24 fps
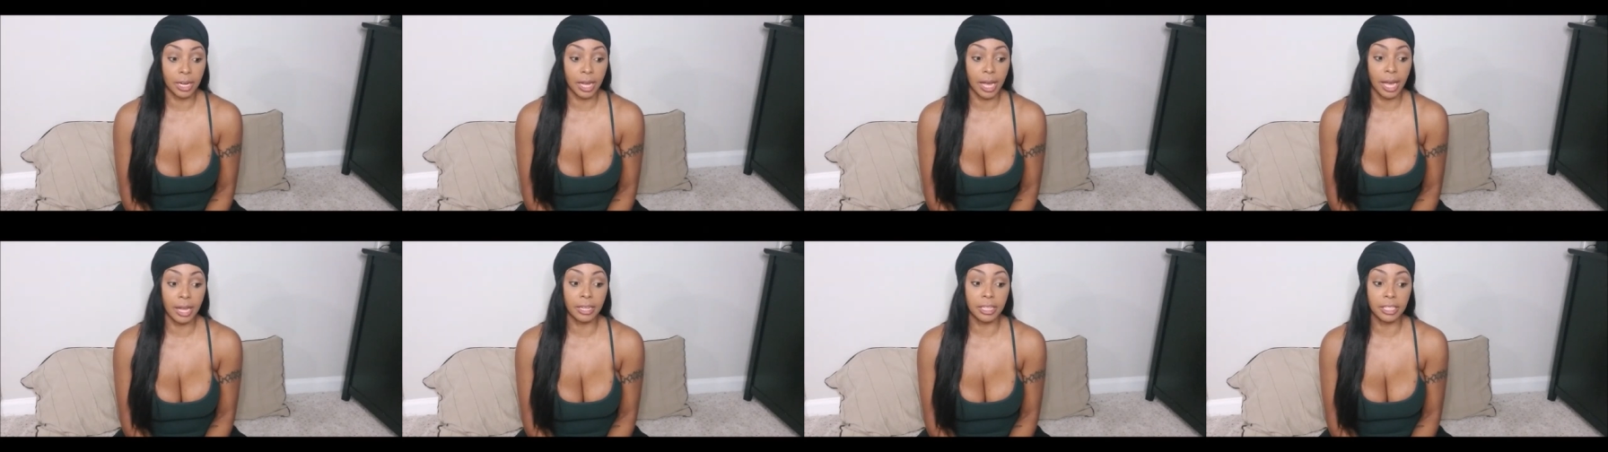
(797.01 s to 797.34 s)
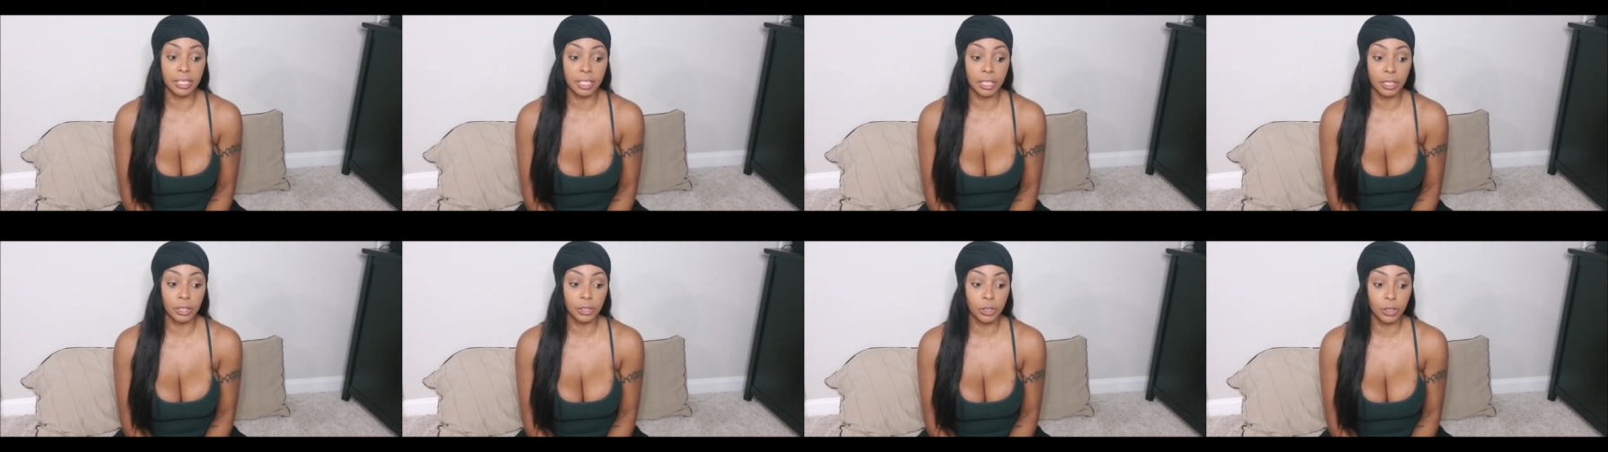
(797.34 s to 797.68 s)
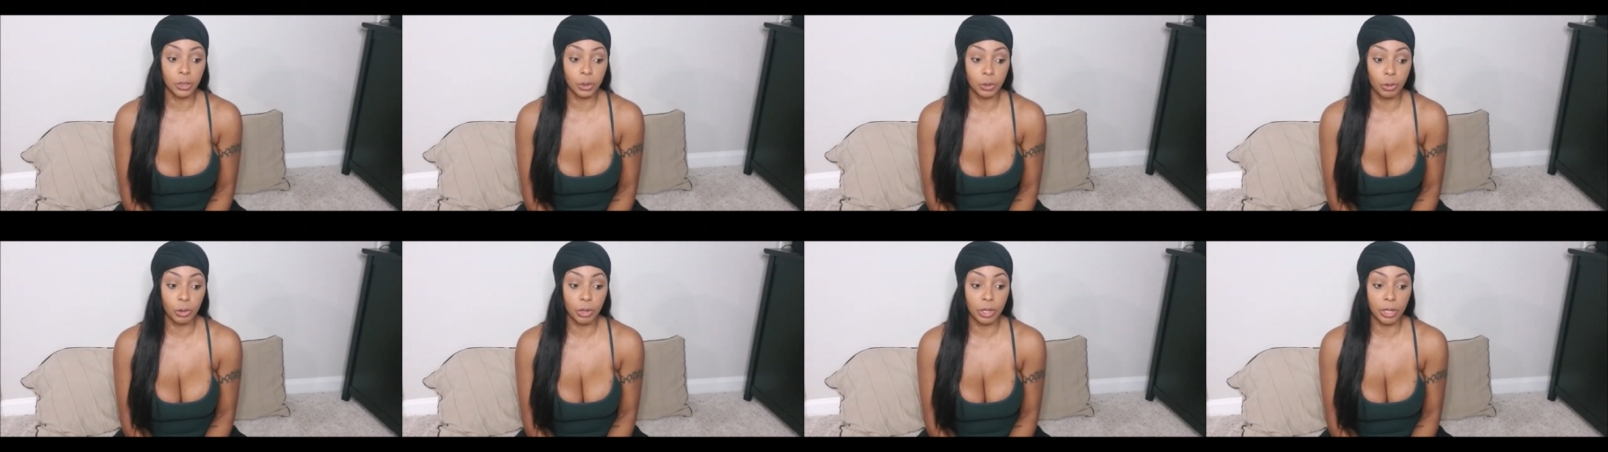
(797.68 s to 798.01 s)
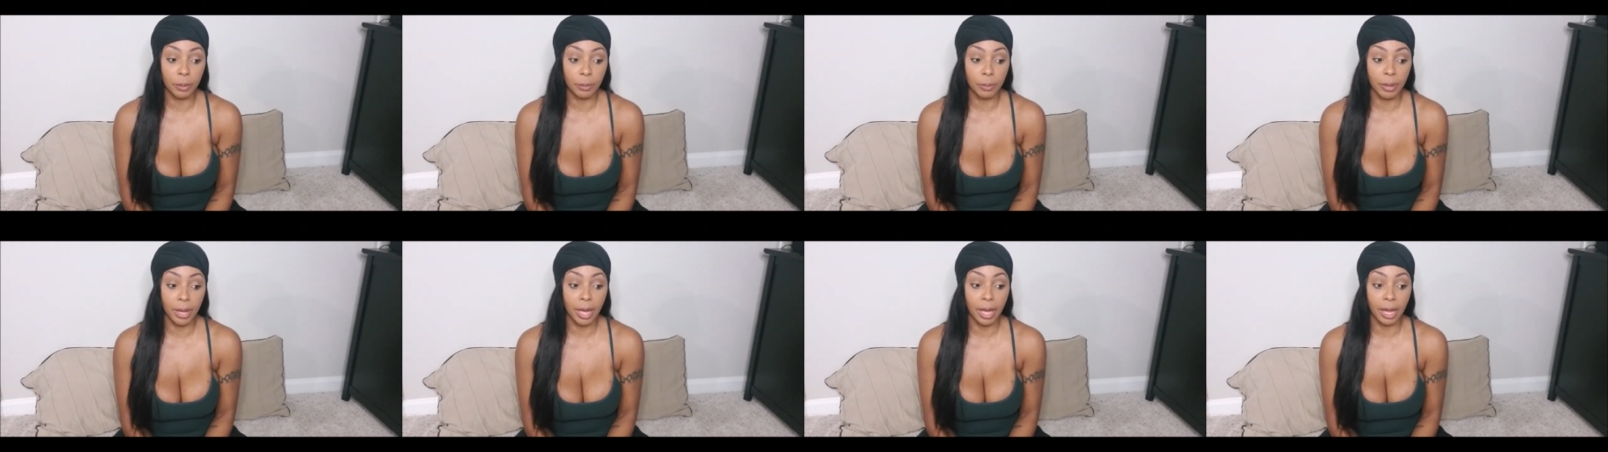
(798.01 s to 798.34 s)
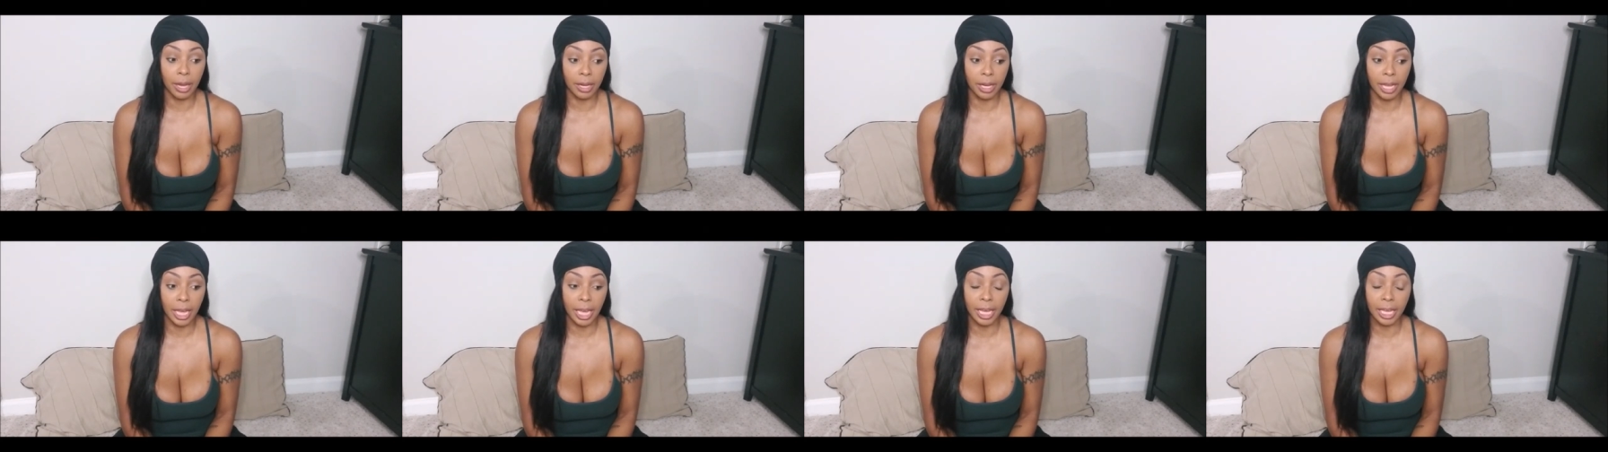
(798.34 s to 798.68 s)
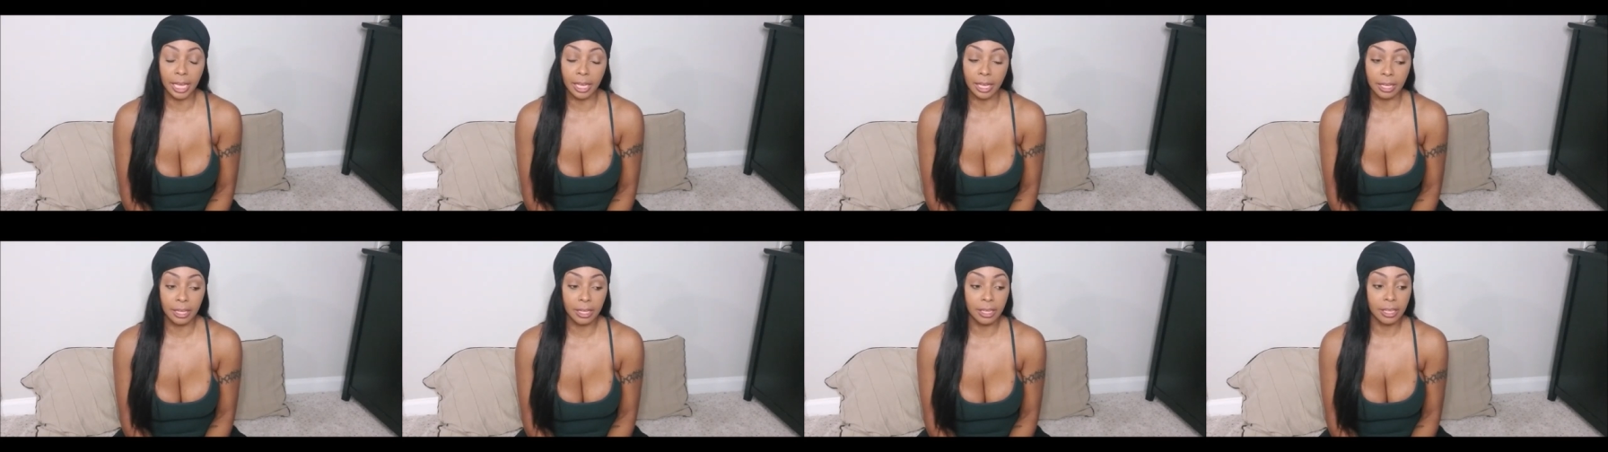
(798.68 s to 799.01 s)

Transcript: I had to tell a story about like